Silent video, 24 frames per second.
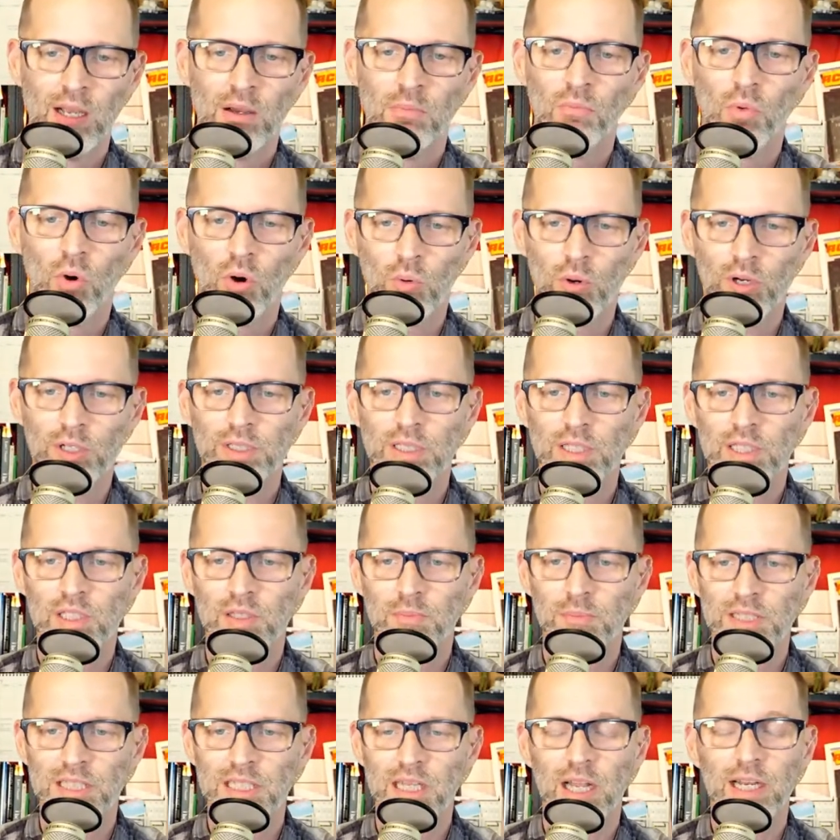More work needs
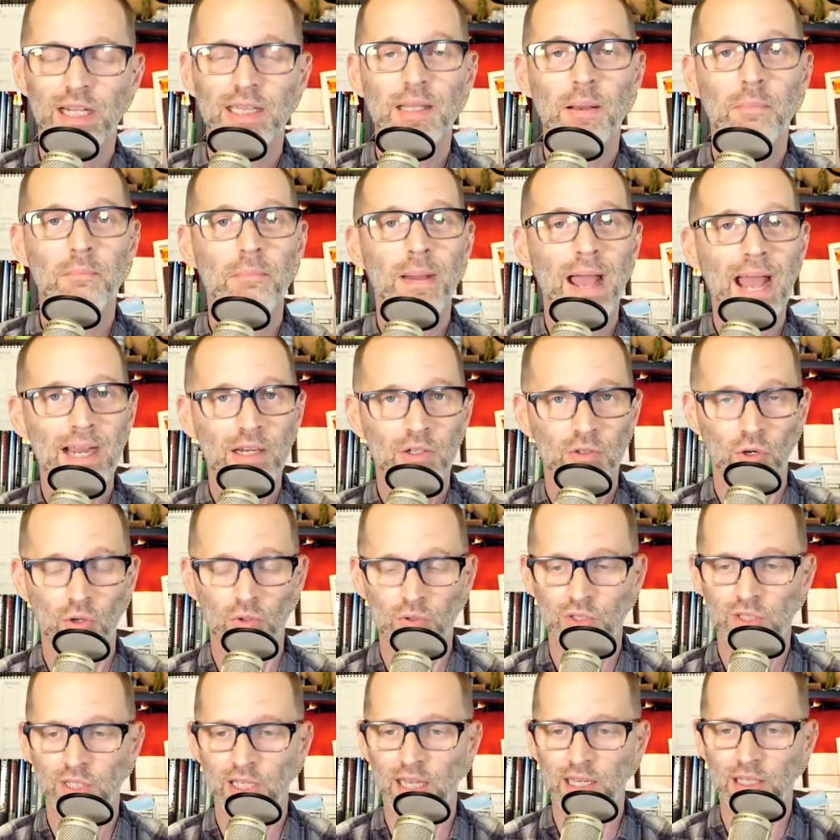to be done at the macro
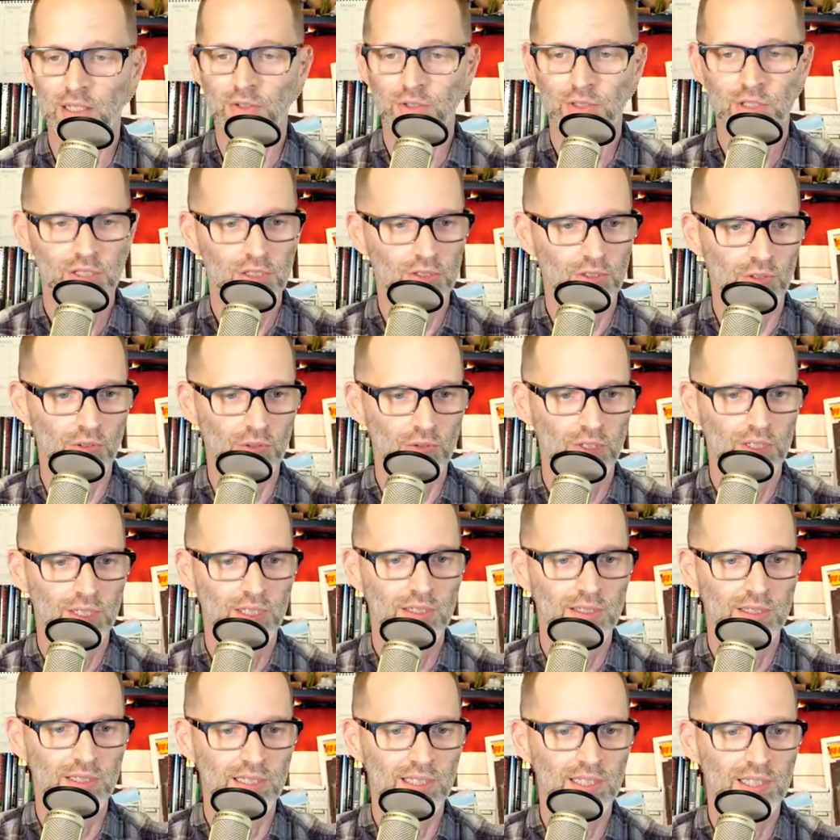scale, too,
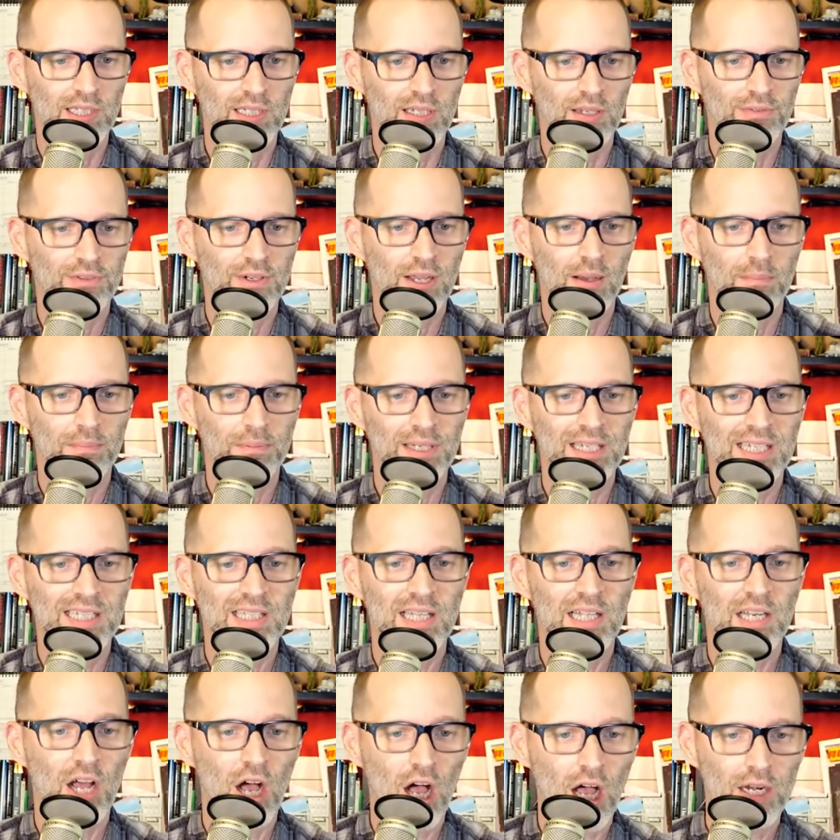to see if companies
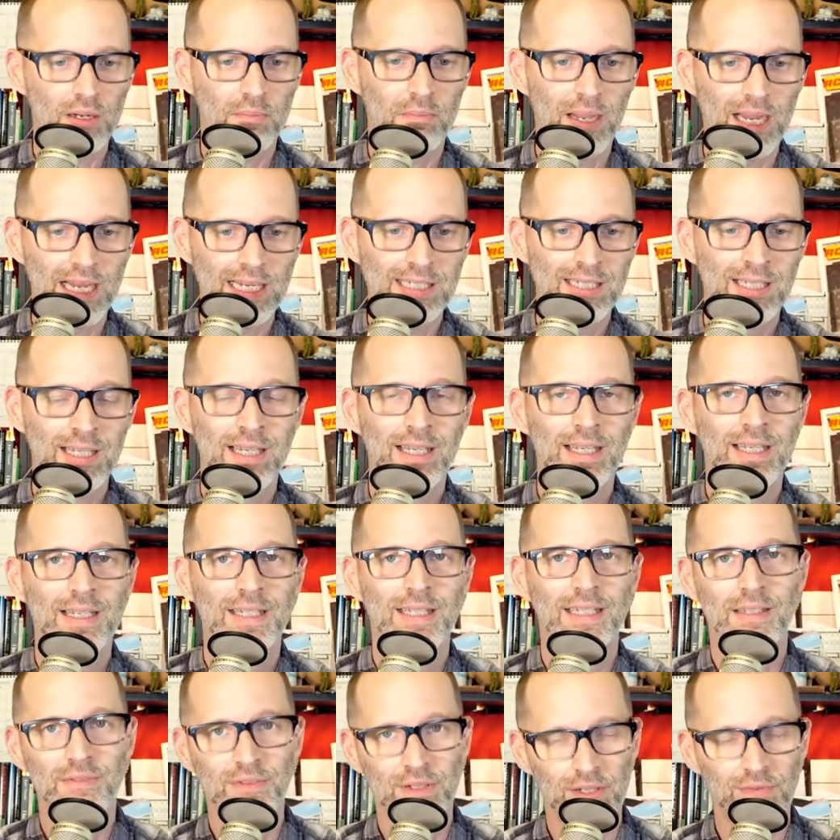that automate
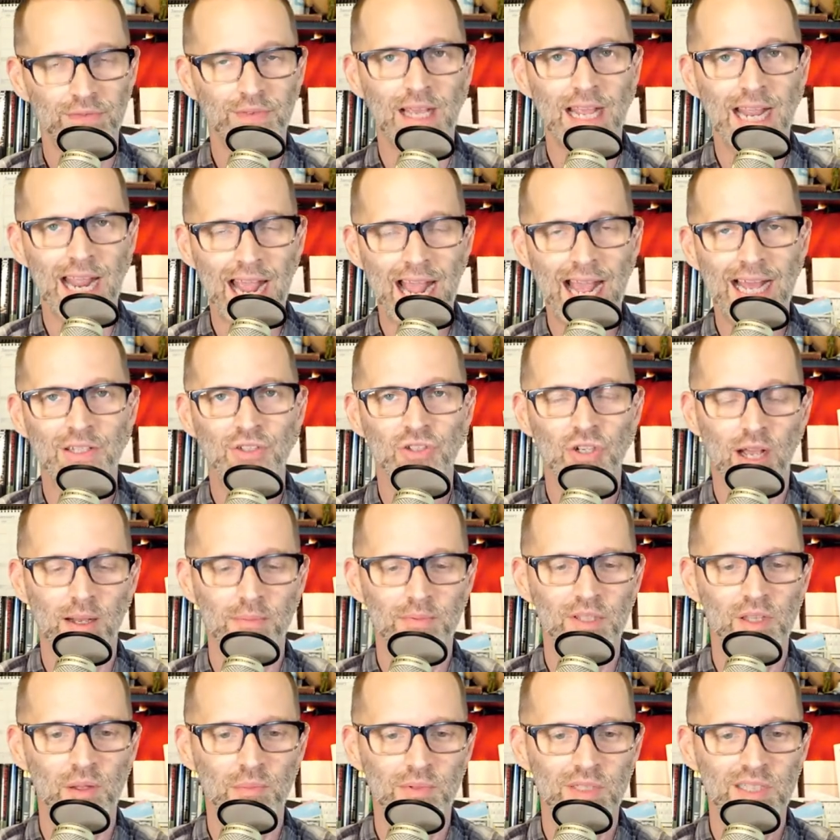even if they add
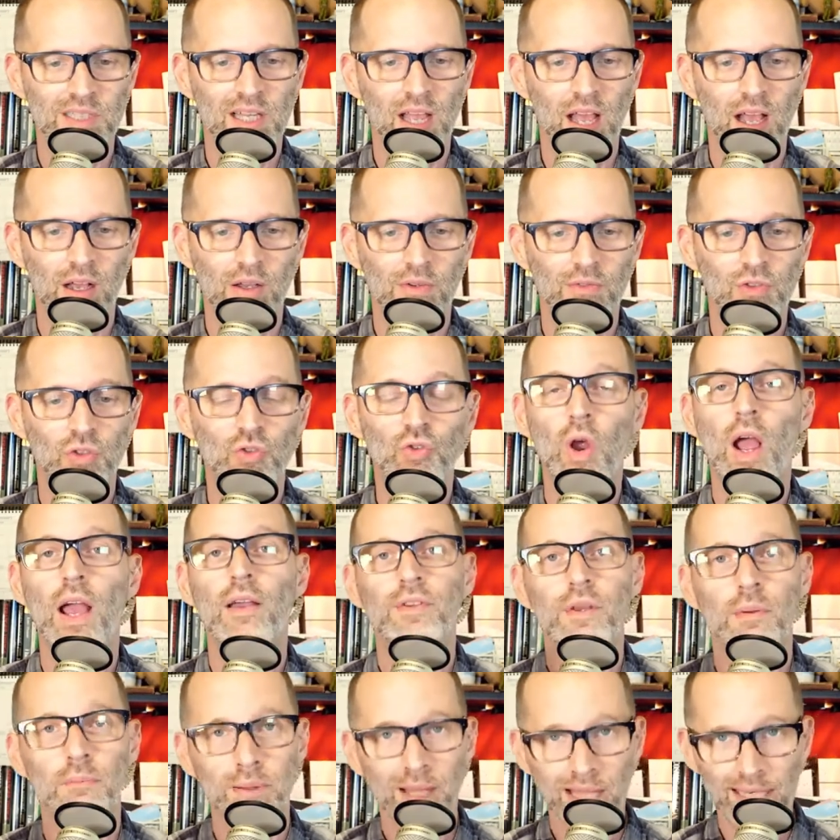jobs themselves, drive
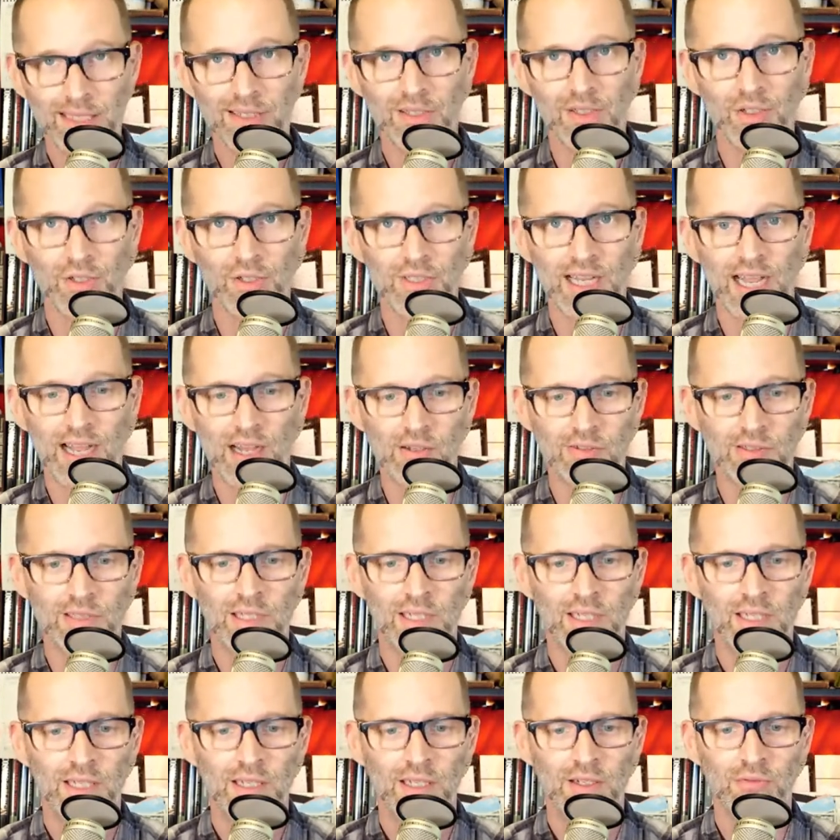competitors out,
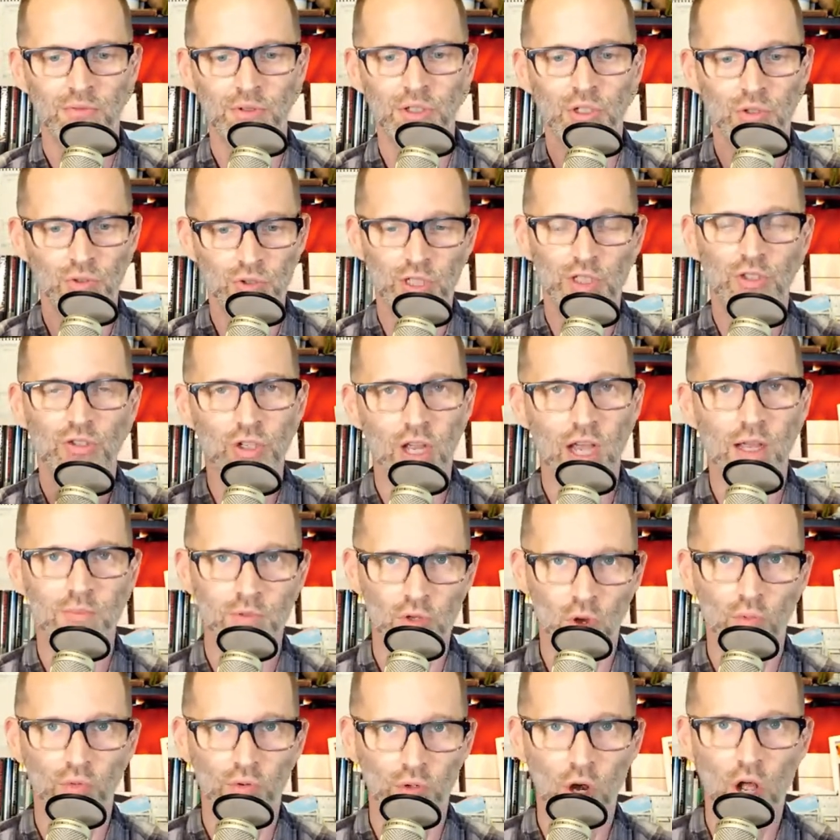reducing jobs
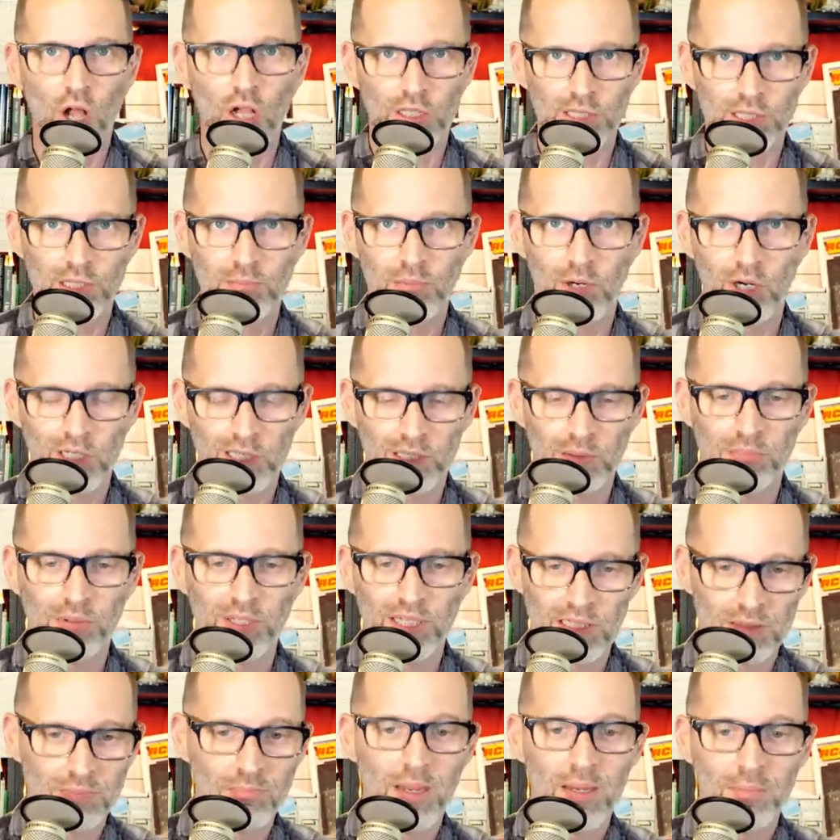overall in the
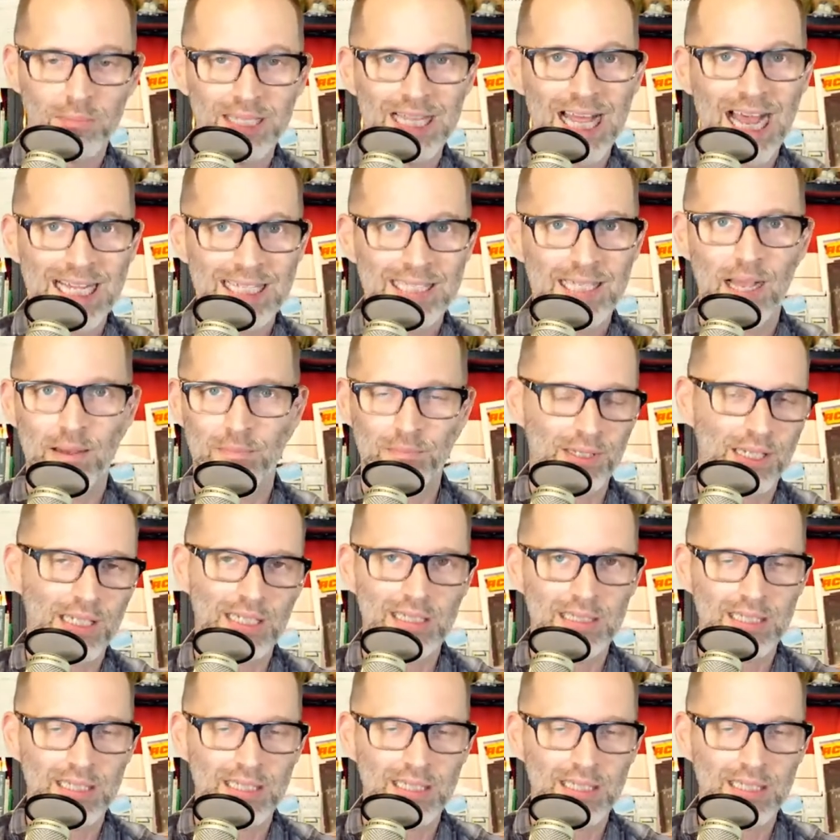marketplace. Maybe that's happening.